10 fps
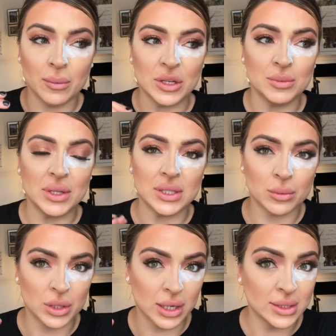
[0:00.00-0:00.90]
which means
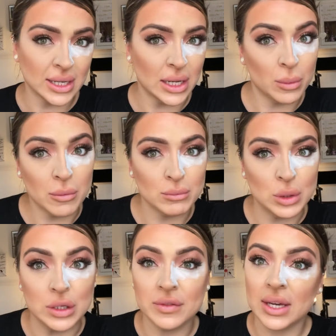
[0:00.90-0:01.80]
that the concealer won't
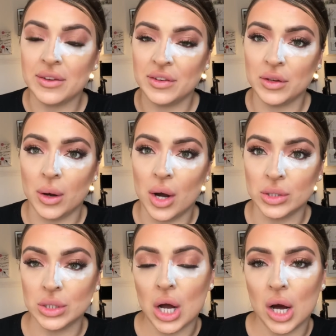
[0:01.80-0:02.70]
move even if you are
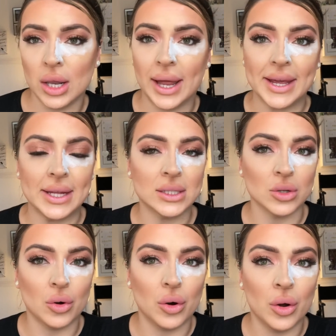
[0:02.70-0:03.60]
under hot light,
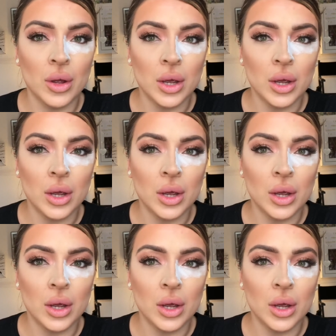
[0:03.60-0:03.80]
or